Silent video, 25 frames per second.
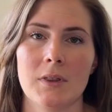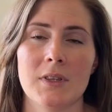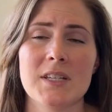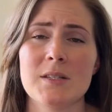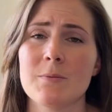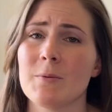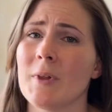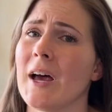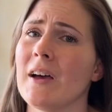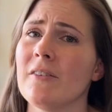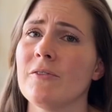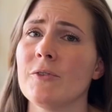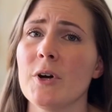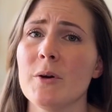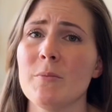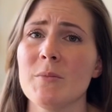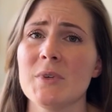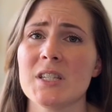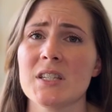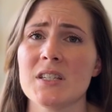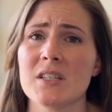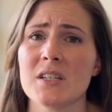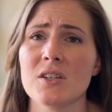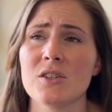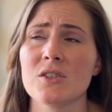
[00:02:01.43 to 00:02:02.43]
This platform
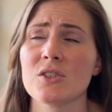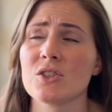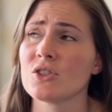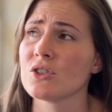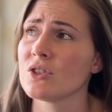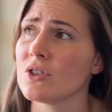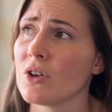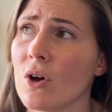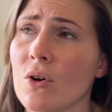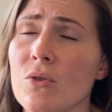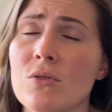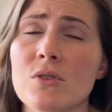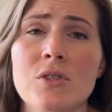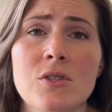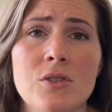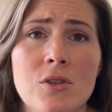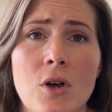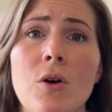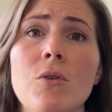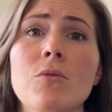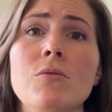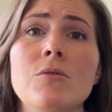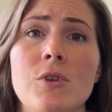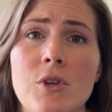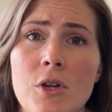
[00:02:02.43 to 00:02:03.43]
is still
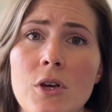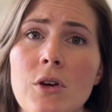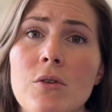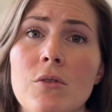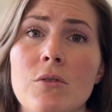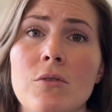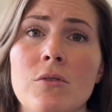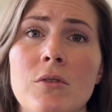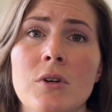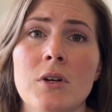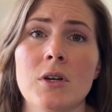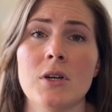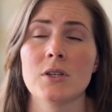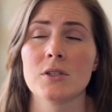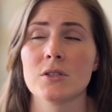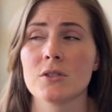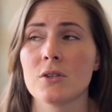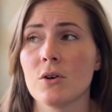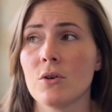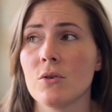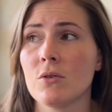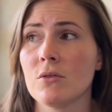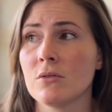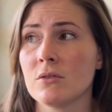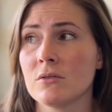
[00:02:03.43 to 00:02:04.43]
so new.
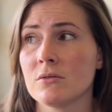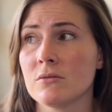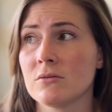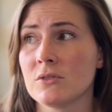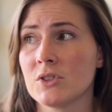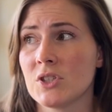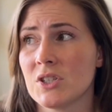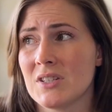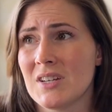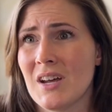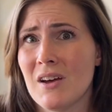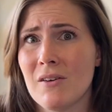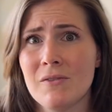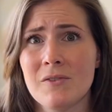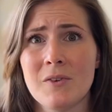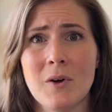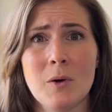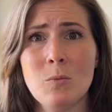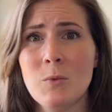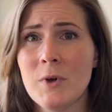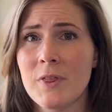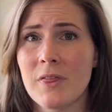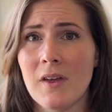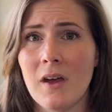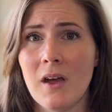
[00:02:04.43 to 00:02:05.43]
So just have fun
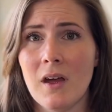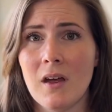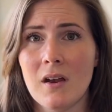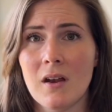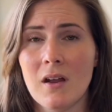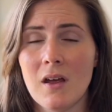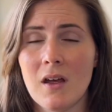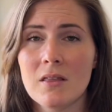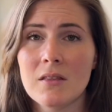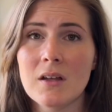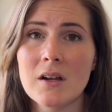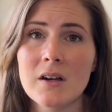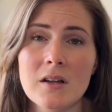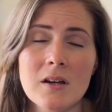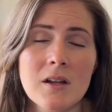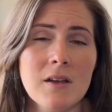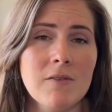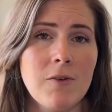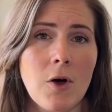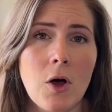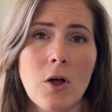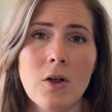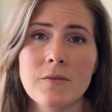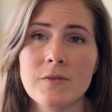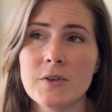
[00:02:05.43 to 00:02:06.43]
with it and let it
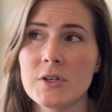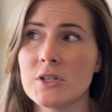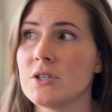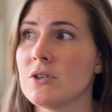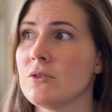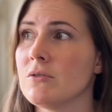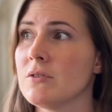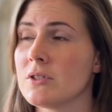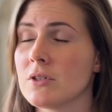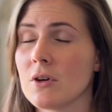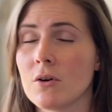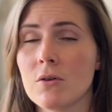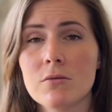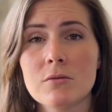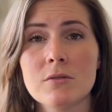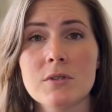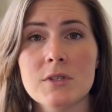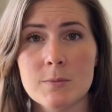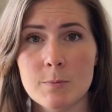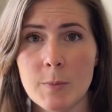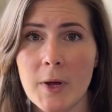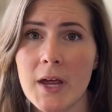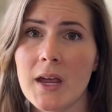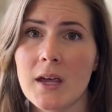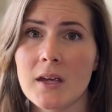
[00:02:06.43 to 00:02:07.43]
evolve into its own
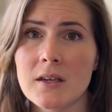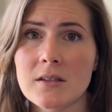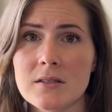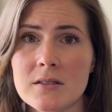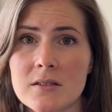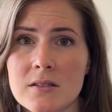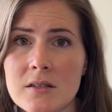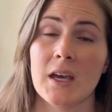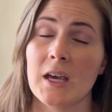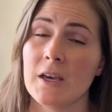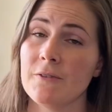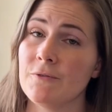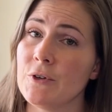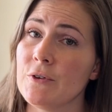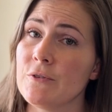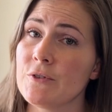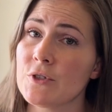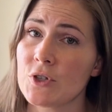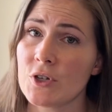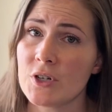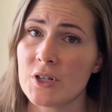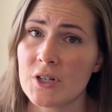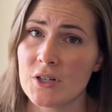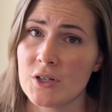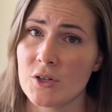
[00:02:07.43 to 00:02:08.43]
space. If you've
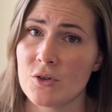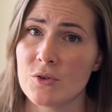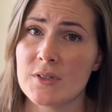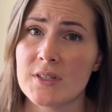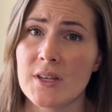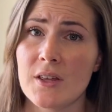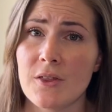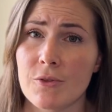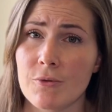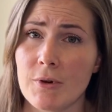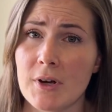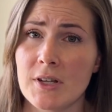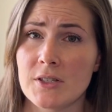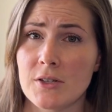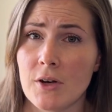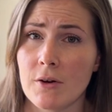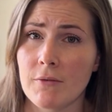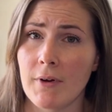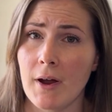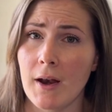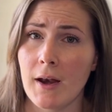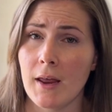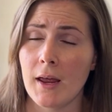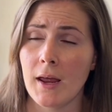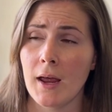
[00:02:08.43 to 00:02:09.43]
started using Threads
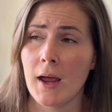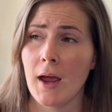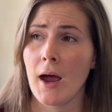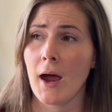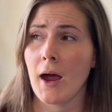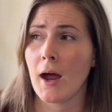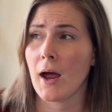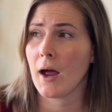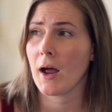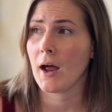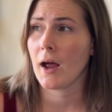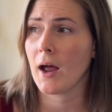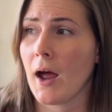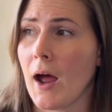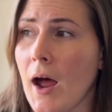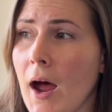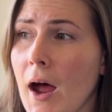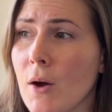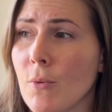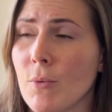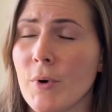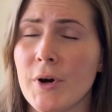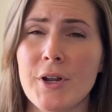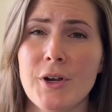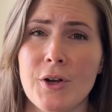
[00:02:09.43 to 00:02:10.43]
already, I
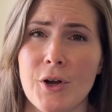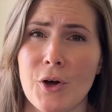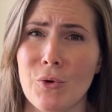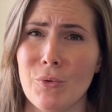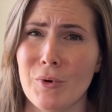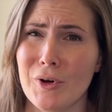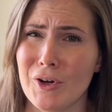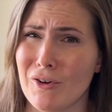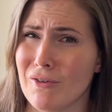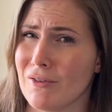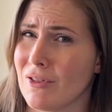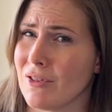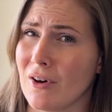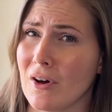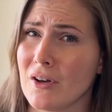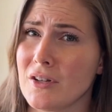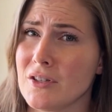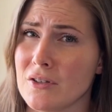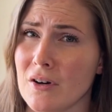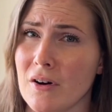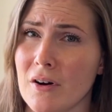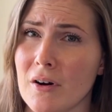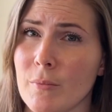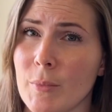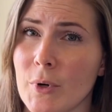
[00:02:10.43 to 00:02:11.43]
wanna know what your thoughts
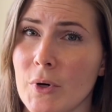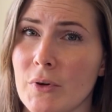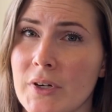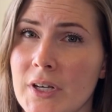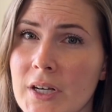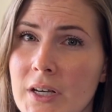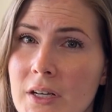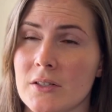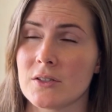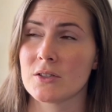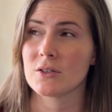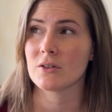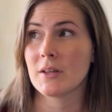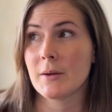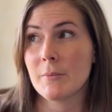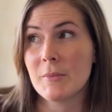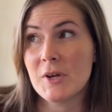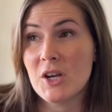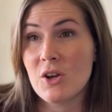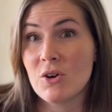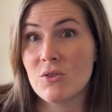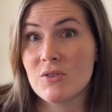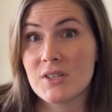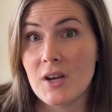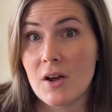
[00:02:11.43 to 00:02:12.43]
are about it. So let me
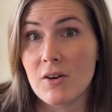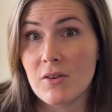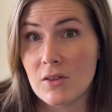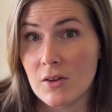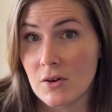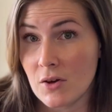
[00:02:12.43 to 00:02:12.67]
know down in the